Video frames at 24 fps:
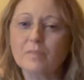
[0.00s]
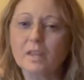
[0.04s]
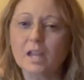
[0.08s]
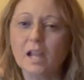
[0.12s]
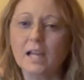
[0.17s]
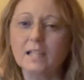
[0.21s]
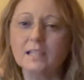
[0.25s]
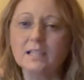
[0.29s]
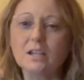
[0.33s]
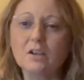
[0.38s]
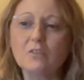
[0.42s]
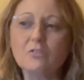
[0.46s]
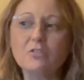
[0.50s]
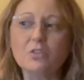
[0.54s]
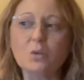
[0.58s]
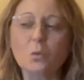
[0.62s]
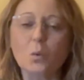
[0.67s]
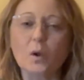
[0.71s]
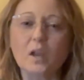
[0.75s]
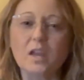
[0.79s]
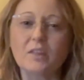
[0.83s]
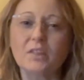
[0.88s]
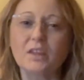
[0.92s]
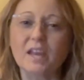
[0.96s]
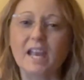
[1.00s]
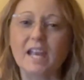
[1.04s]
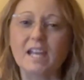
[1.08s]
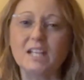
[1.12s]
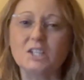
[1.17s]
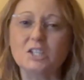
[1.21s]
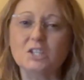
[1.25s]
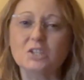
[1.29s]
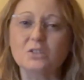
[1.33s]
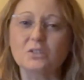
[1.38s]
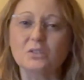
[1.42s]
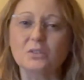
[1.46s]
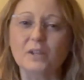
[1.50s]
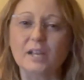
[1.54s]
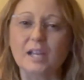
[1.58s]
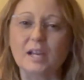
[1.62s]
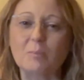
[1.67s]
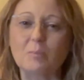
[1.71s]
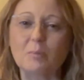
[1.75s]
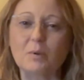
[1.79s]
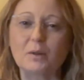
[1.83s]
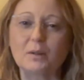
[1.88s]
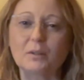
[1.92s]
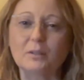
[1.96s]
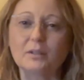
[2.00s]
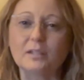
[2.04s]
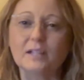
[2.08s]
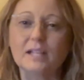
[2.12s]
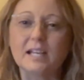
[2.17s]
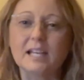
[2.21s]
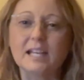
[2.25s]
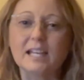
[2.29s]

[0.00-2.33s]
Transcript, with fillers: I love the way the angel Gabriel